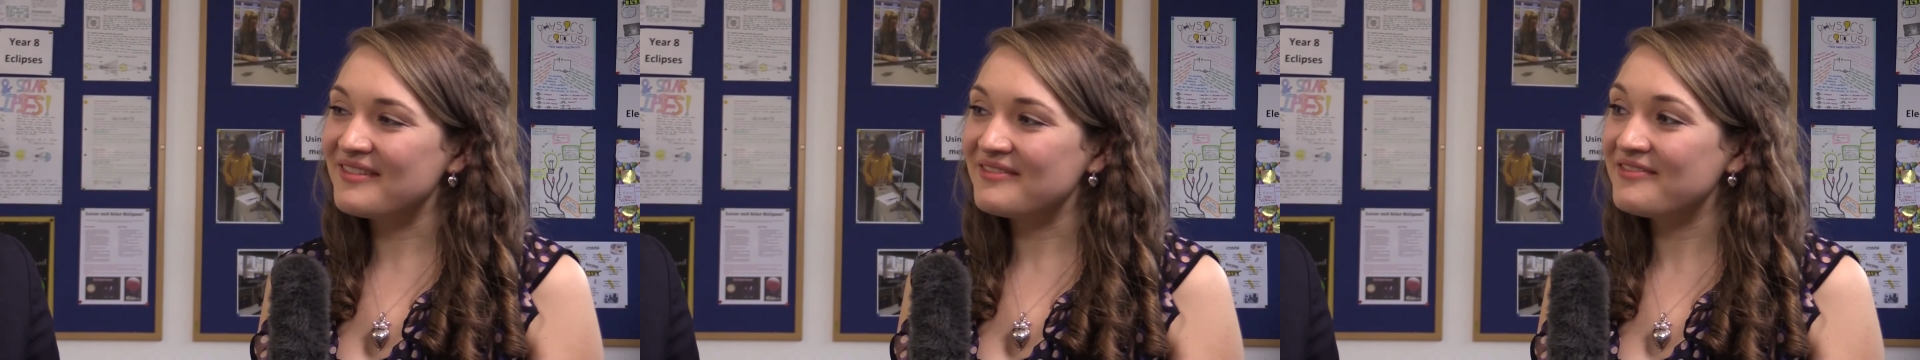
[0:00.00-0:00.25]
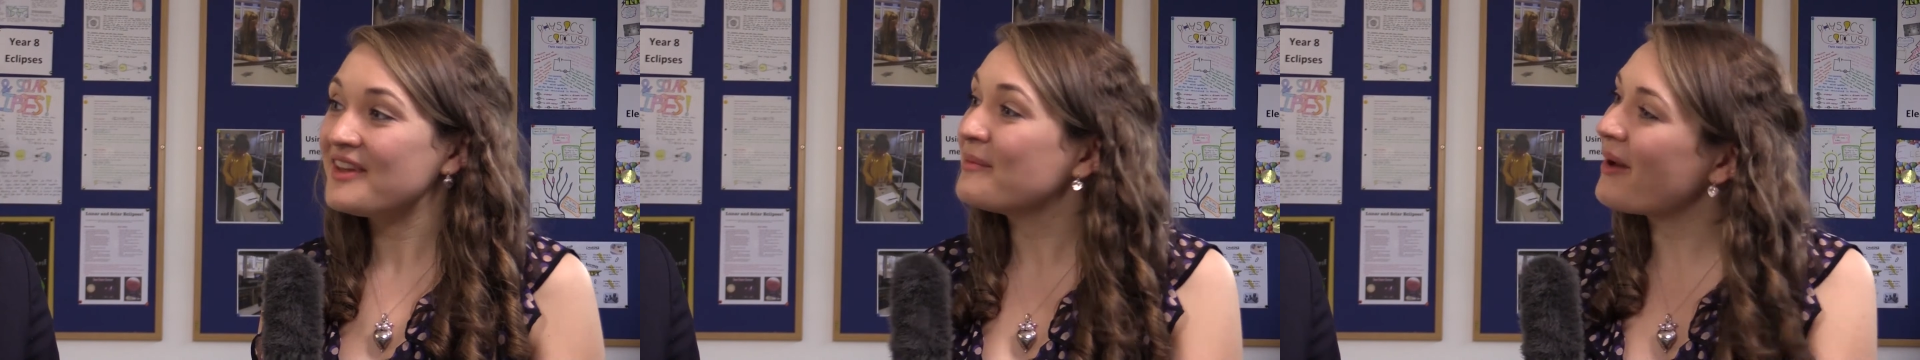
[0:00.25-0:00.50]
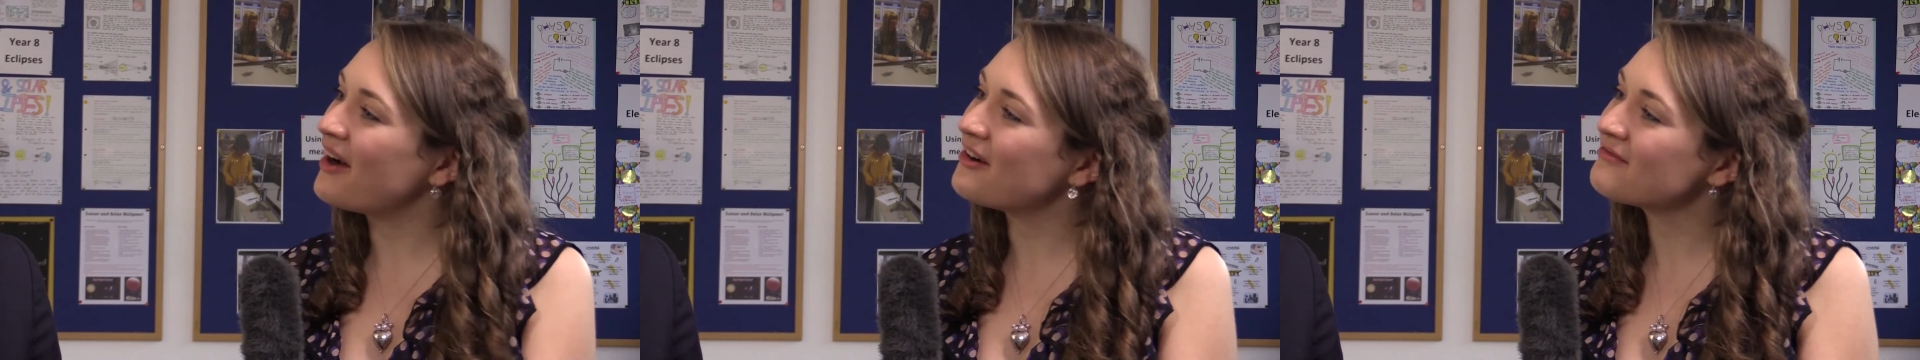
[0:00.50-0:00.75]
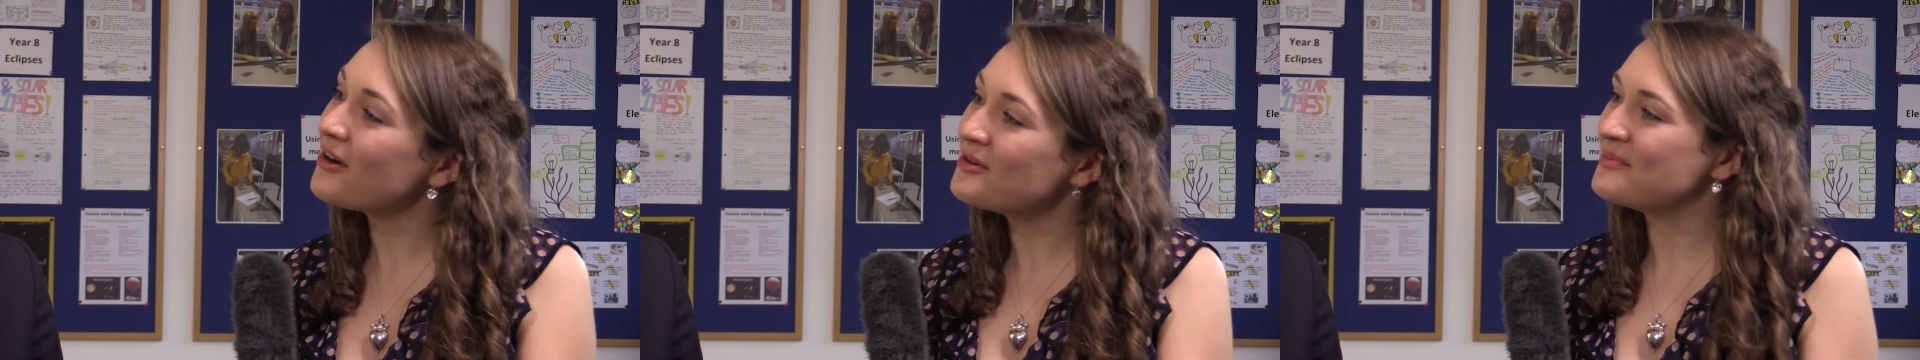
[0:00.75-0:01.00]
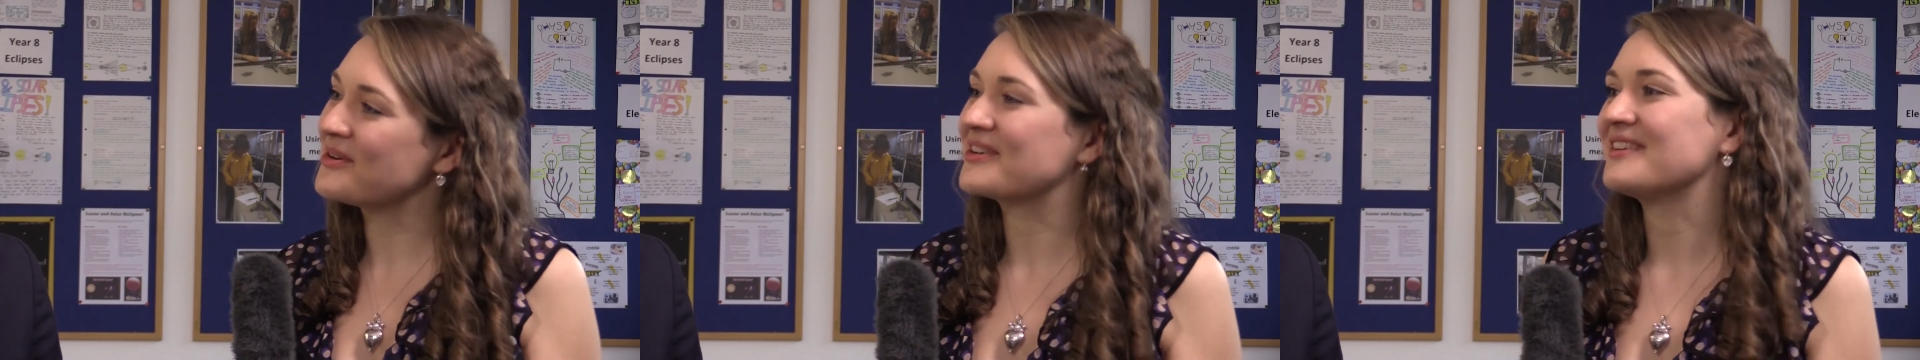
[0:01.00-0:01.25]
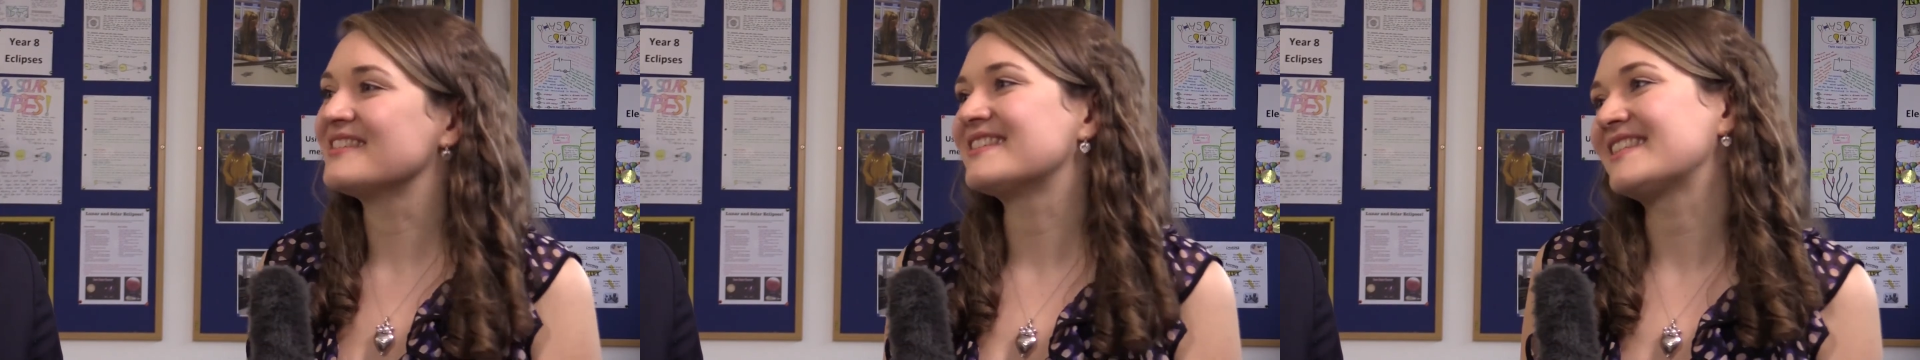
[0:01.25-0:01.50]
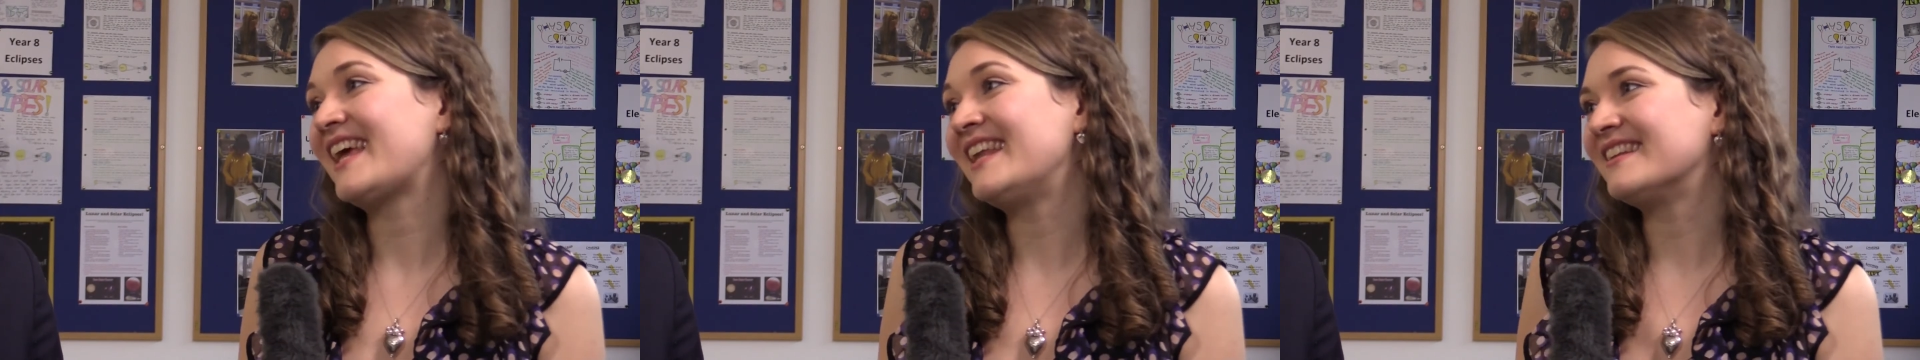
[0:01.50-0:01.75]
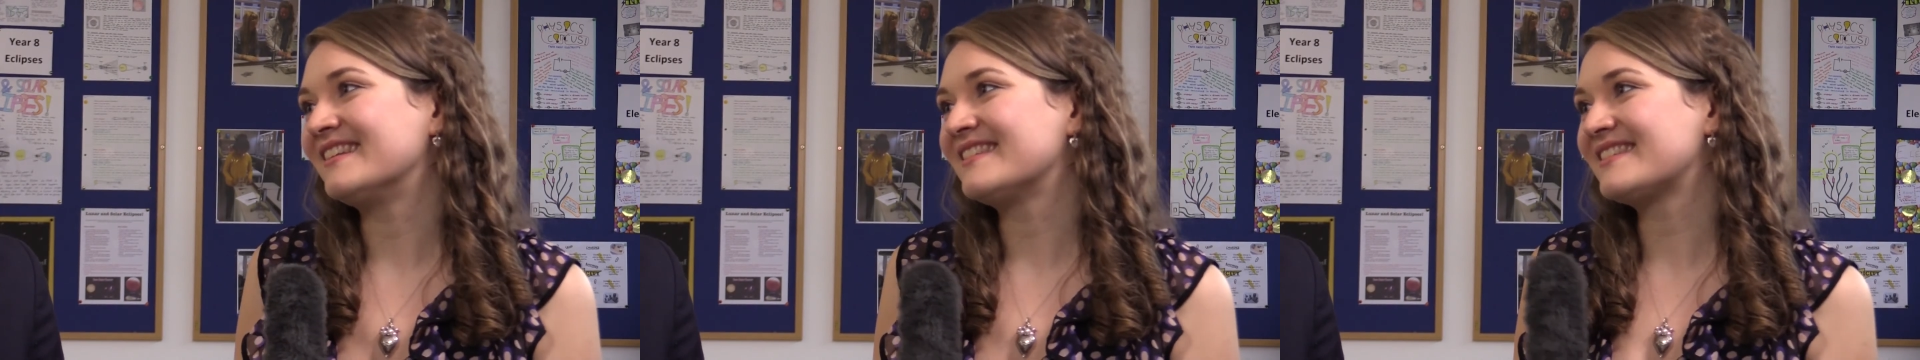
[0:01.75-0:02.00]
female role models
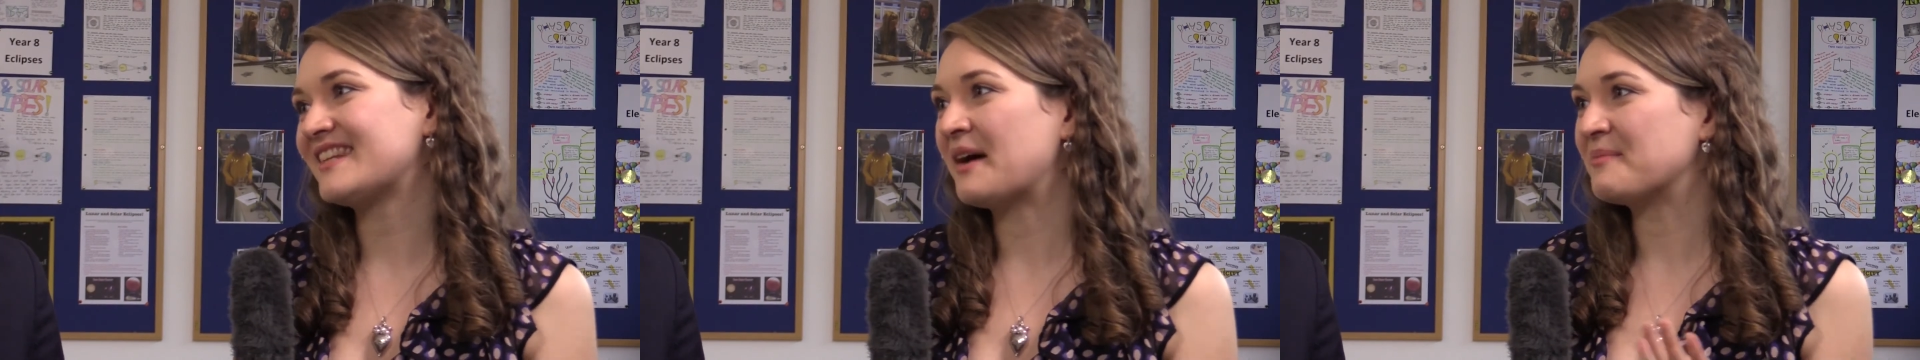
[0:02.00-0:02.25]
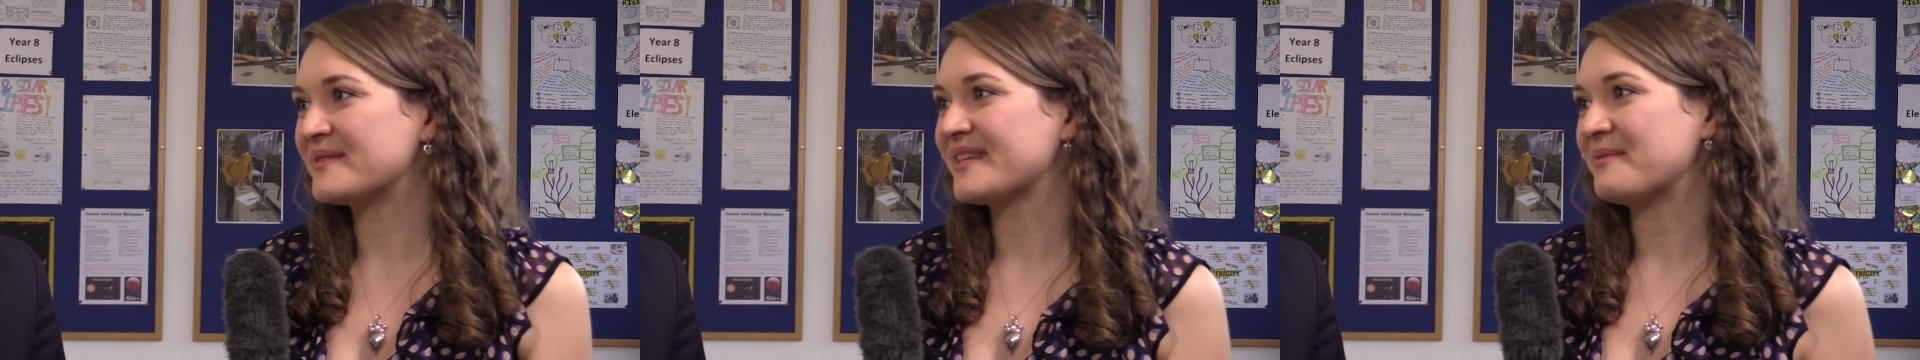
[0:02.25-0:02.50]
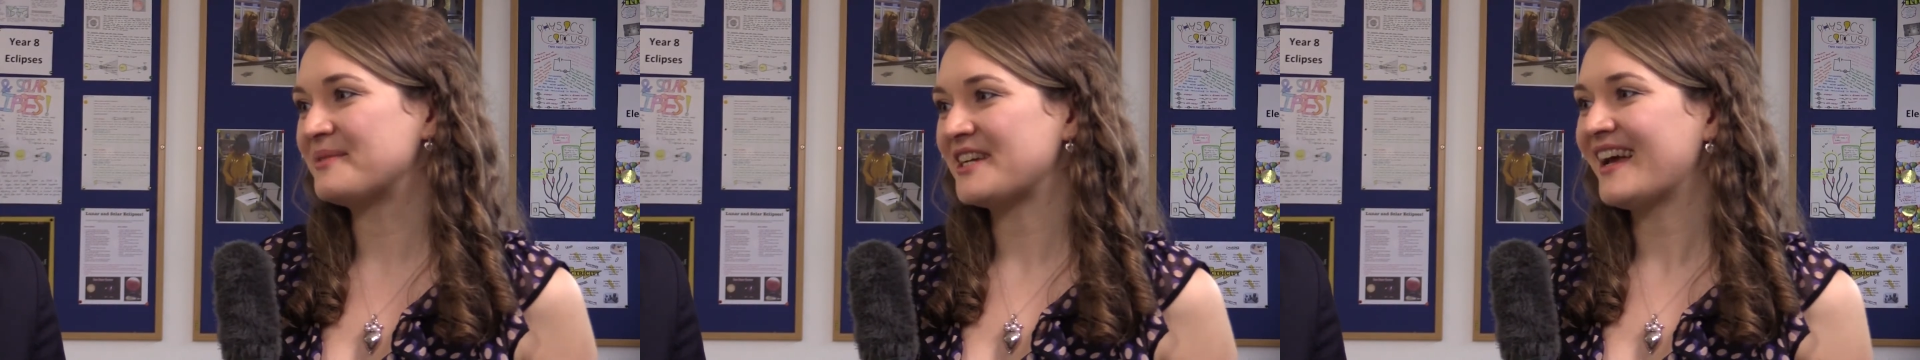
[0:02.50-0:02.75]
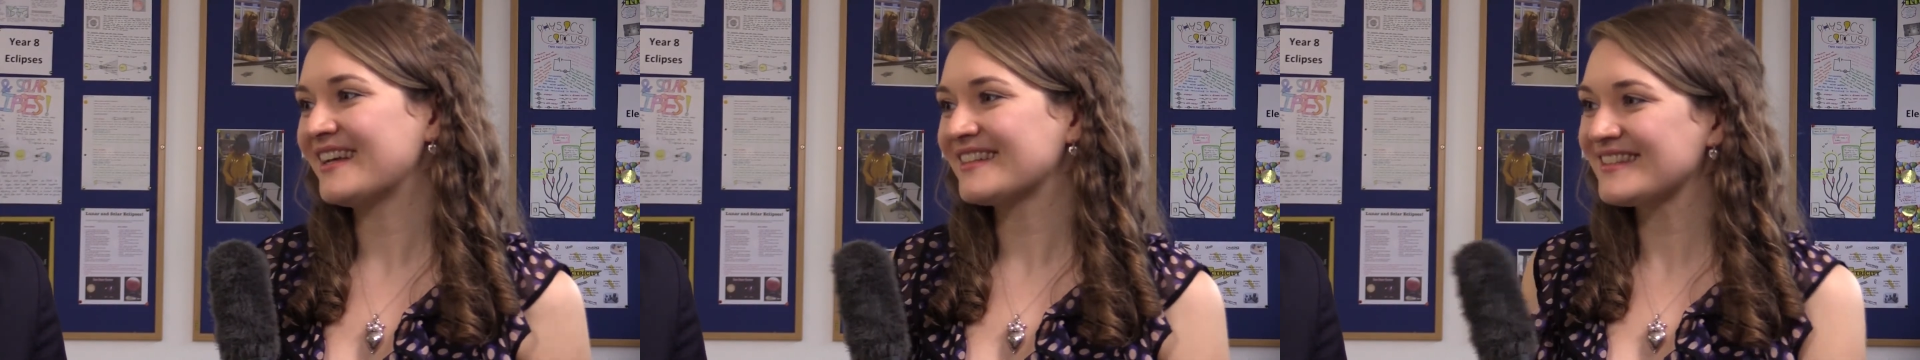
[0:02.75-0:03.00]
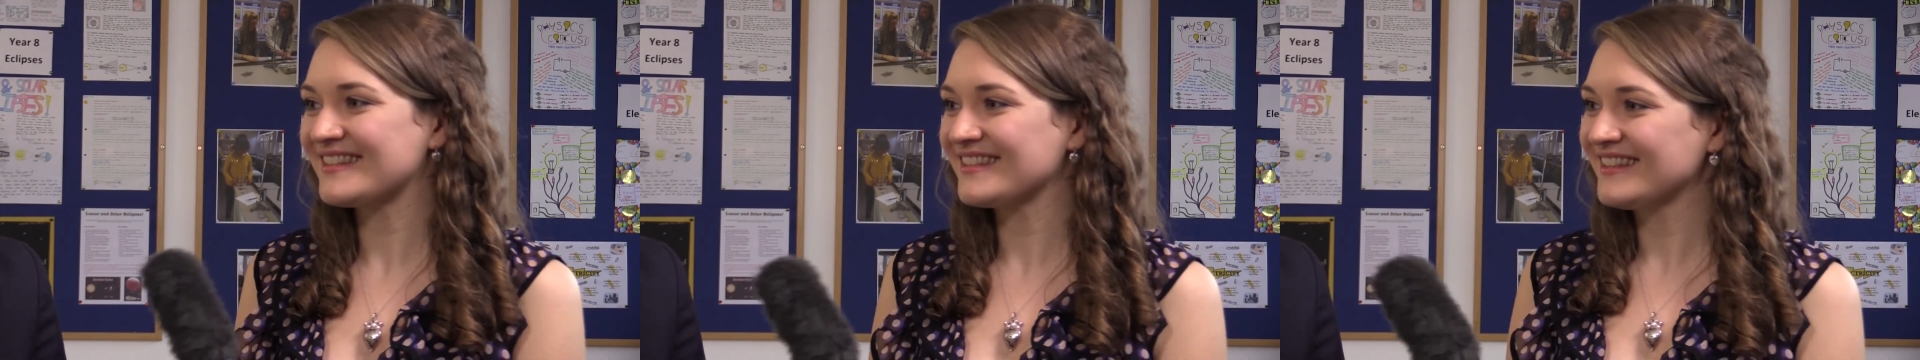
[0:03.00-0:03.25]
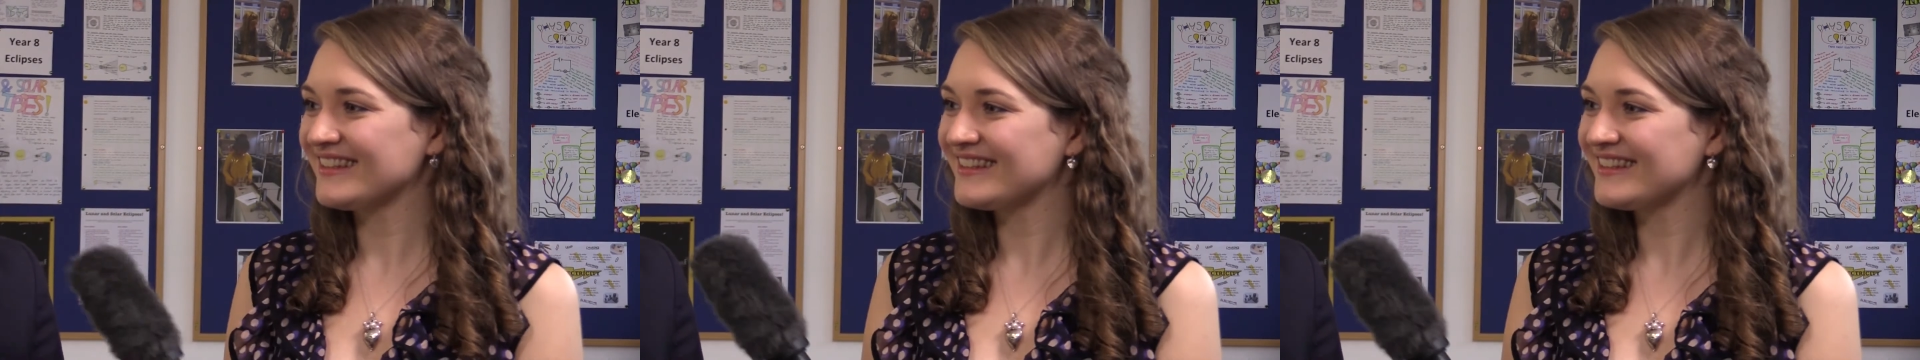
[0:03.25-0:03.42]
in stem subjects